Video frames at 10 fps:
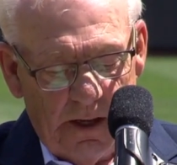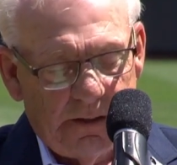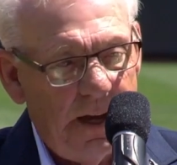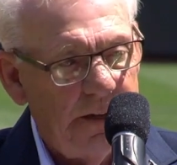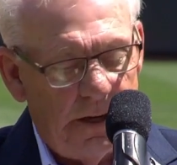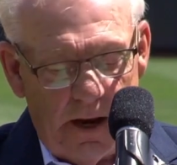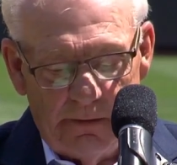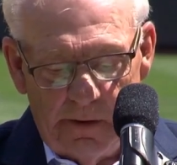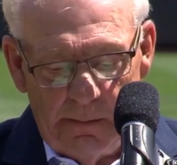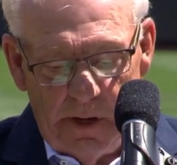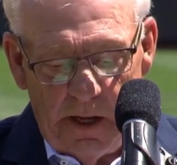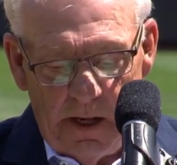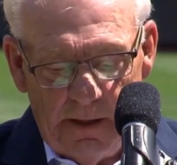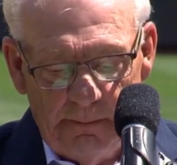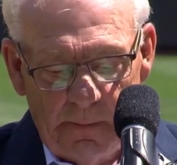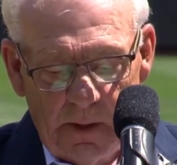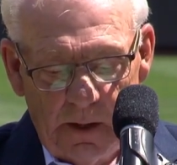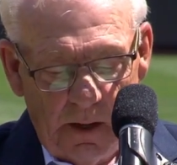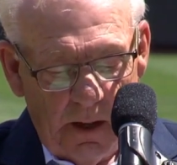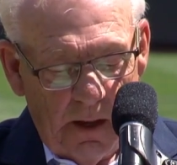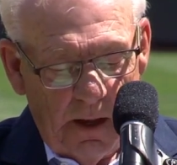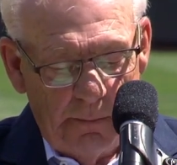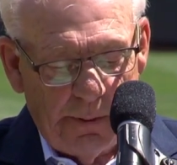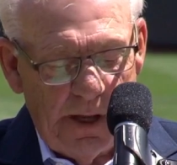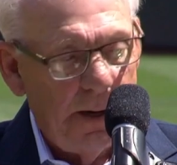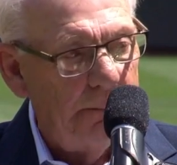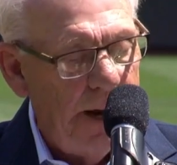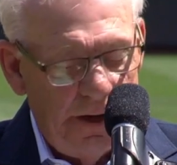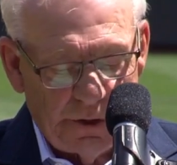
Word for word: He attended every meeting and played a